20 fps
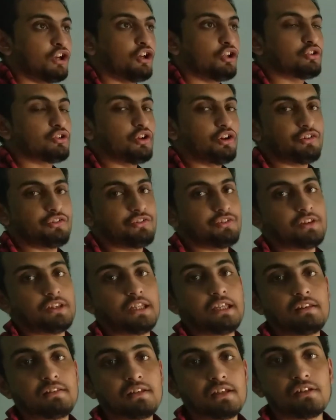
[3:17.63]
So
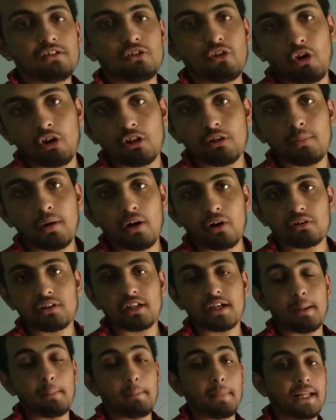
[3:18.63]
this is all about the
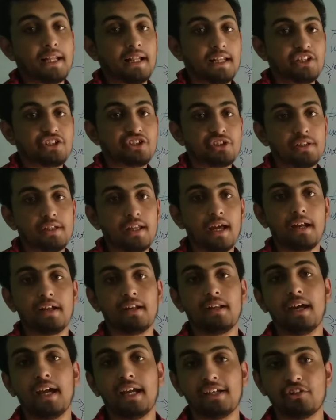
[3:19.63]
compilation and
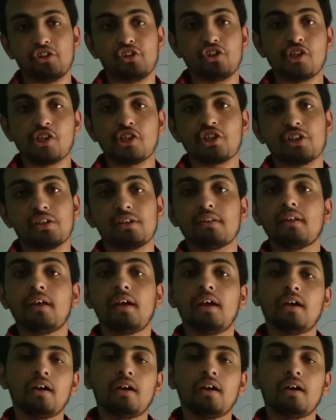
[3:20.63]
execution